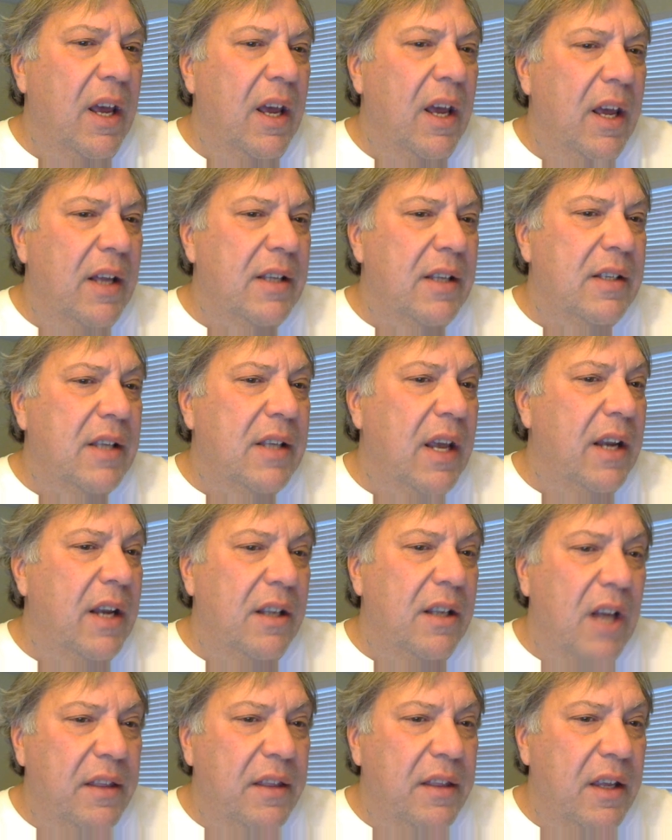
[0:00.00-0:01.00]
and say,
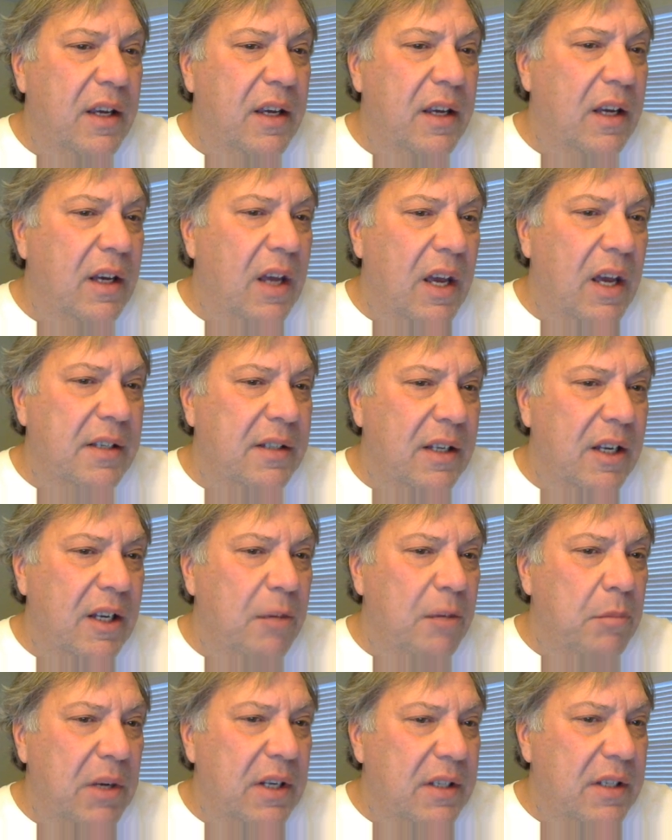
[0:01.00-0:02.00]
nothing I see
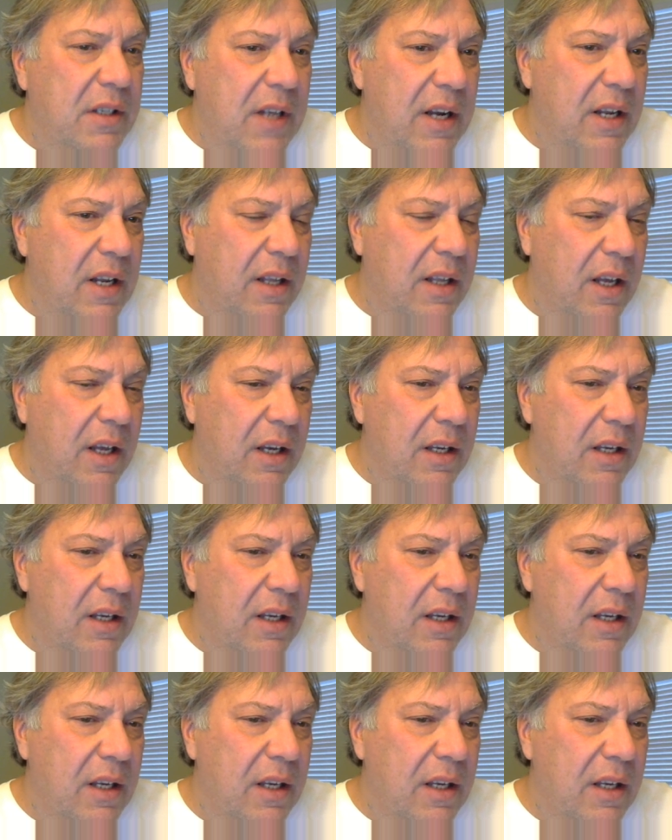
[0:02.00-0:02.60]
means anything.